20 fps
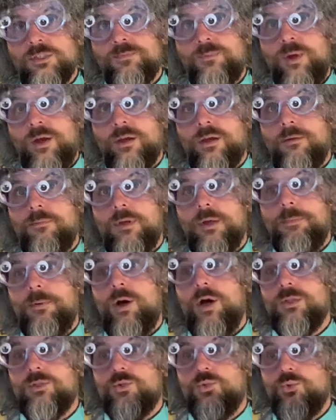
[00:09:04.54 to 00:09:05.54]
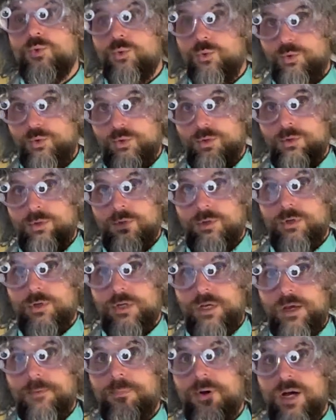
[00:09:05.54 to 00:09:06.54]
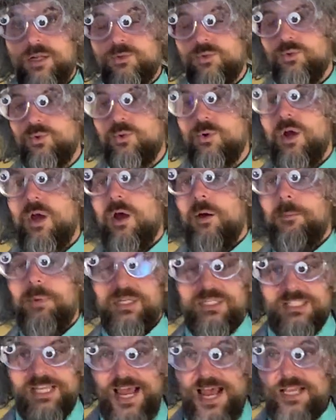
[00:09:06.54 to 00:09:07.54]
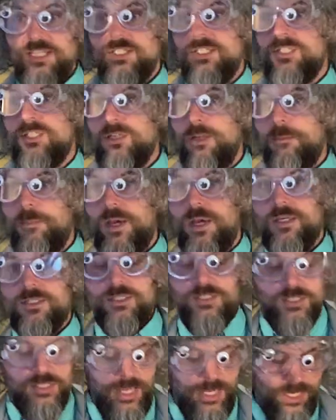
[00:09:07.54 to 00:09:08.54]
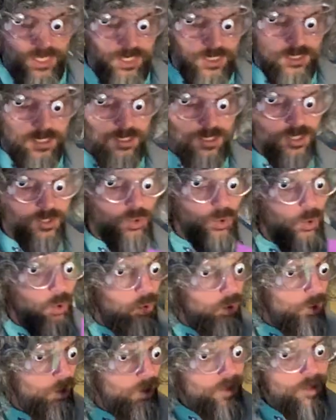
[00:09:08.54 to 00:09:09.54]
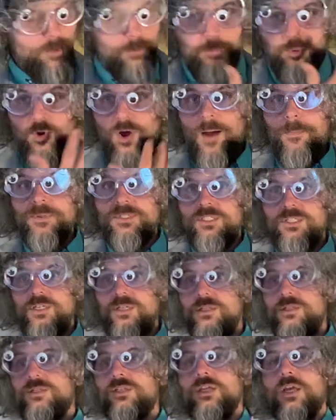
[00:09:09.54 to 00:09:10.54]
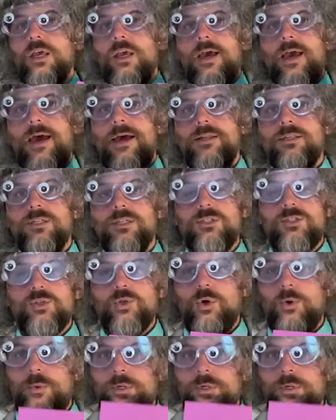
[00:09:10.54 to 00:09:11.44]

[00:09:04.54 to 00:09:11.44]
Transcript: is probably going to be a part 2, okay, a part 2. But as acids and the bases, they get into this whole properties, and so